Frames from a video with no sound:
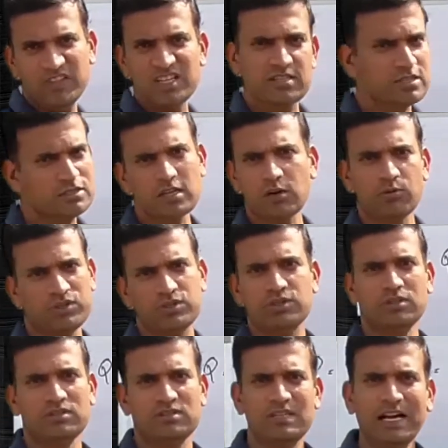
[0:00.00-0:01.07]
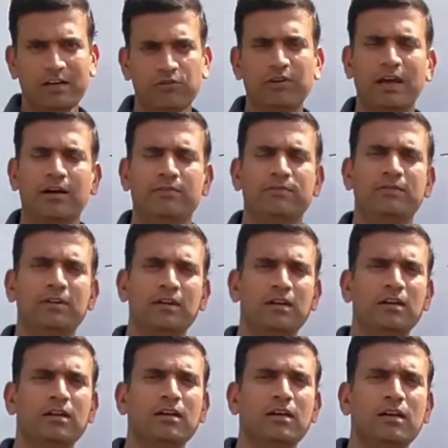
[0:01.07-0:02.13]
This is the questions that we have.
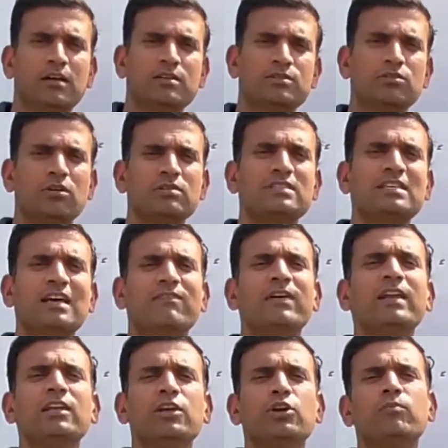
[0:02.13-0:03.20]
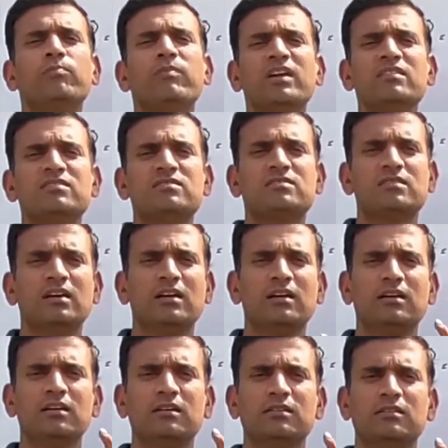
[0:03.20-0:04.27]
So 7 cube means
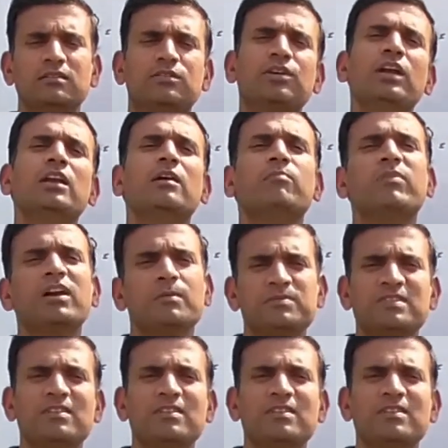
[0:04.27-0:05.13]
3 number of